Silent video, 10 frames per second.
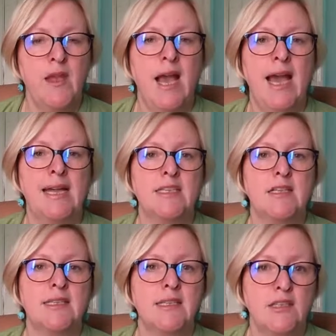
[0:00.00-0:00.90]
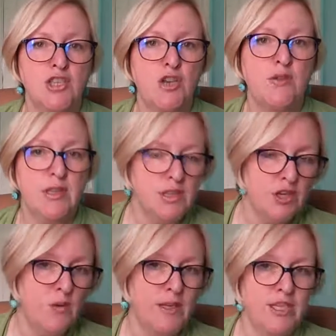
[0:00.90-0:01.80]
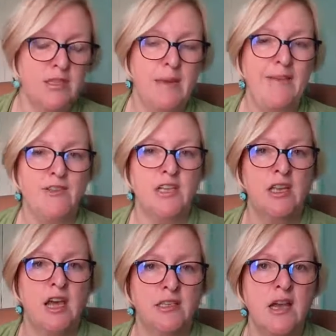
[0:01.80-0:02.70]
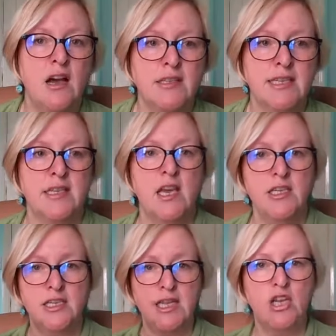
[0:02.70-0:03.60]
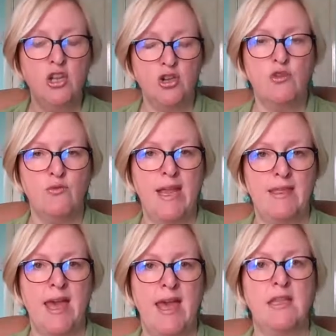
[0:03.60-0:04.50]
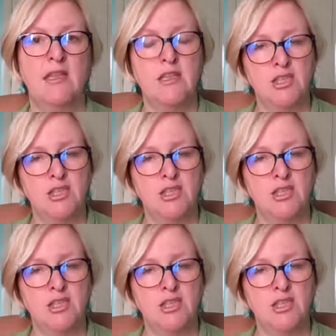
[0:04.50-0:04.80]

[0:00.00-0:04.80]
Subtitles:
And two questions I'm having to learn to ask is, does it look great there?